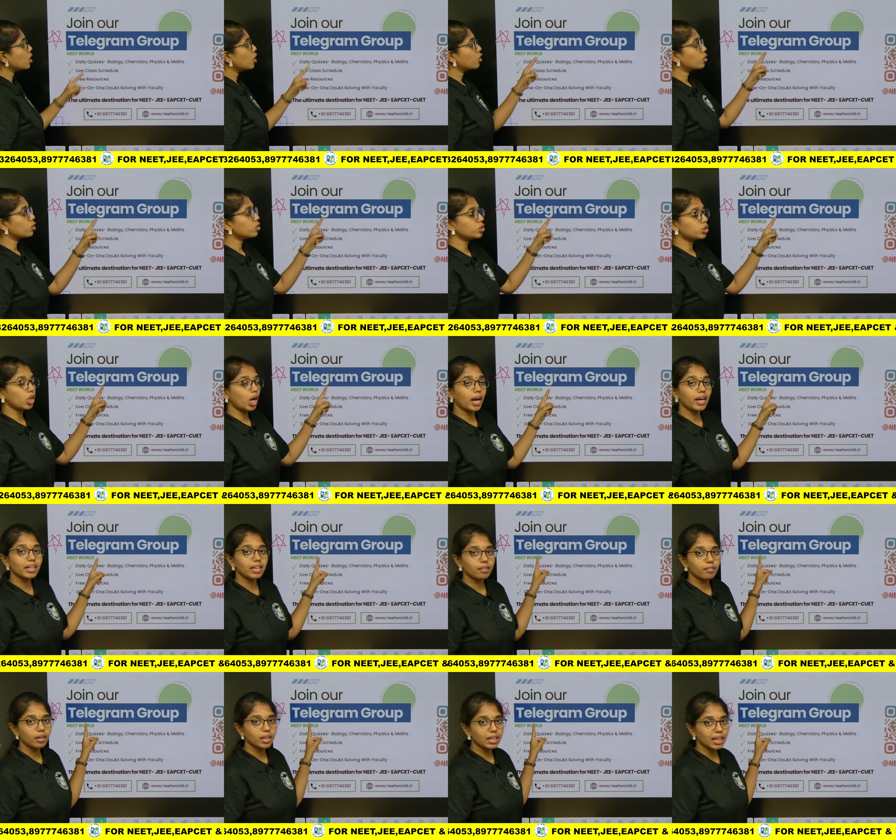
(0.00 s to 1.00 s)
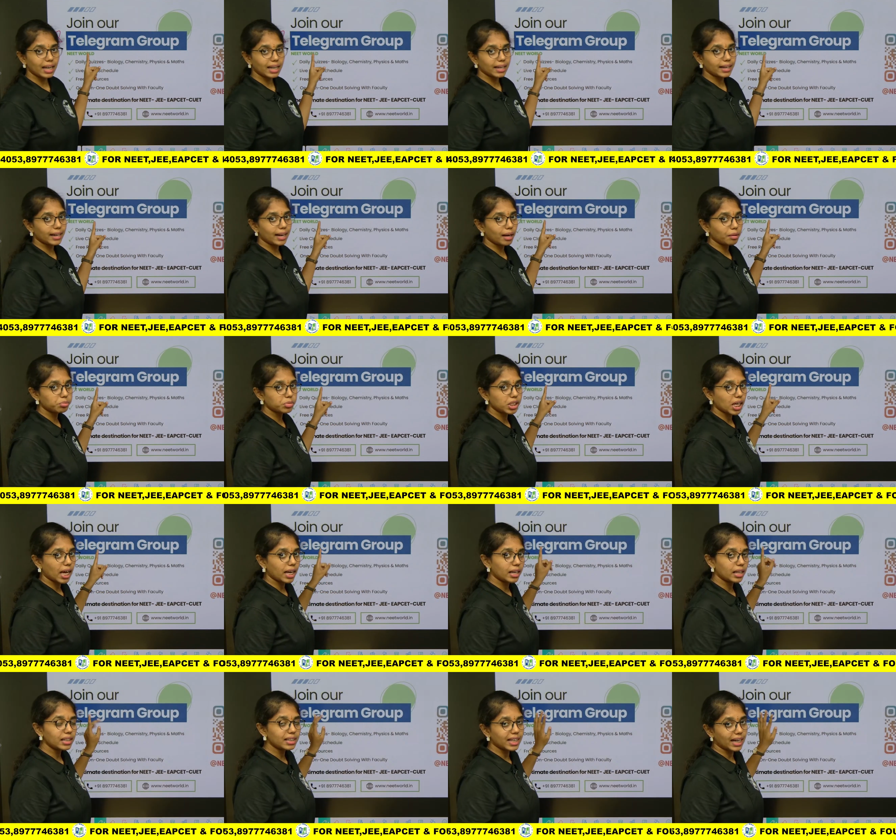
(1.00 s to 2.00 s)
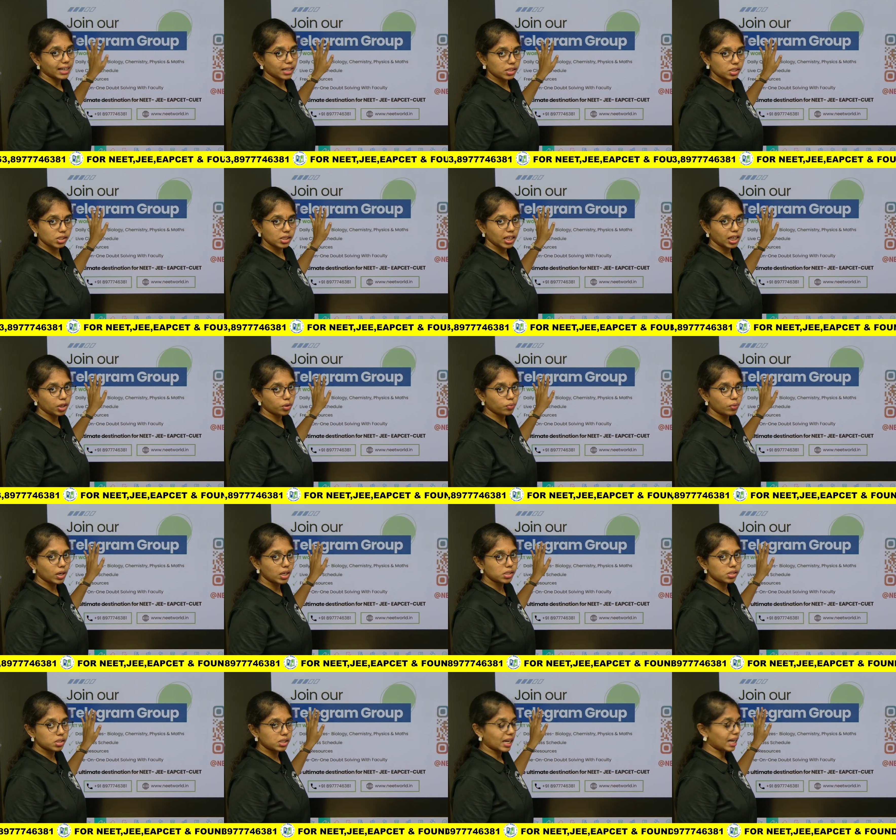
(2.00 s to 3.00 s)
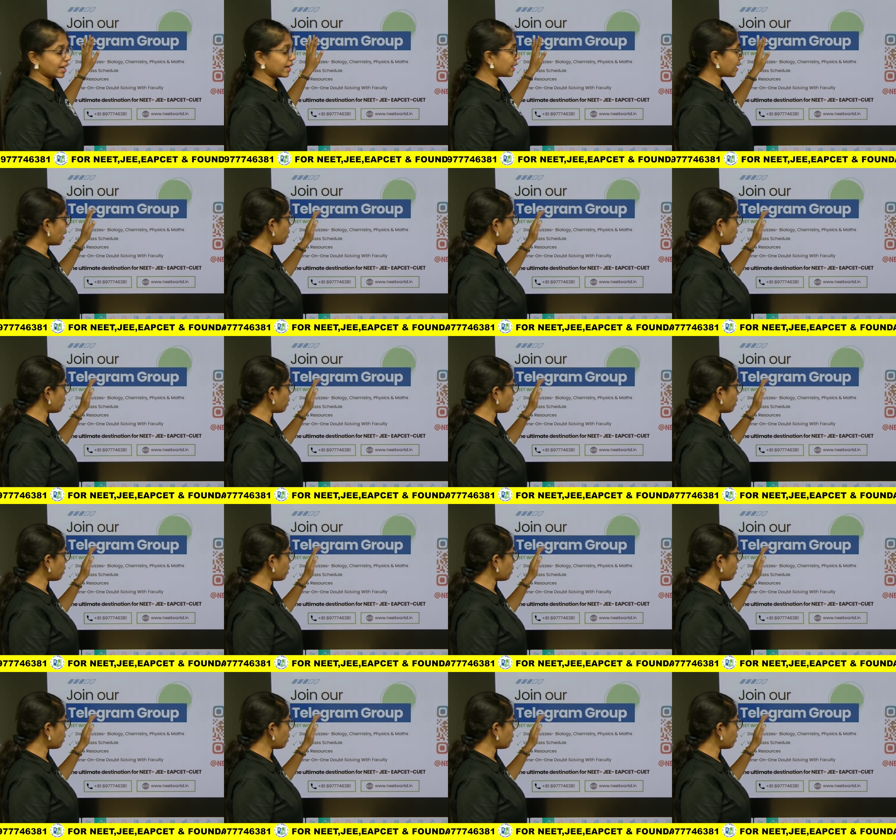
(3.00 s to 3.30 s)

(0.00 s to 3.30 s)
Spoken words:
to join our Telegram channel, that is NEET World's Telegram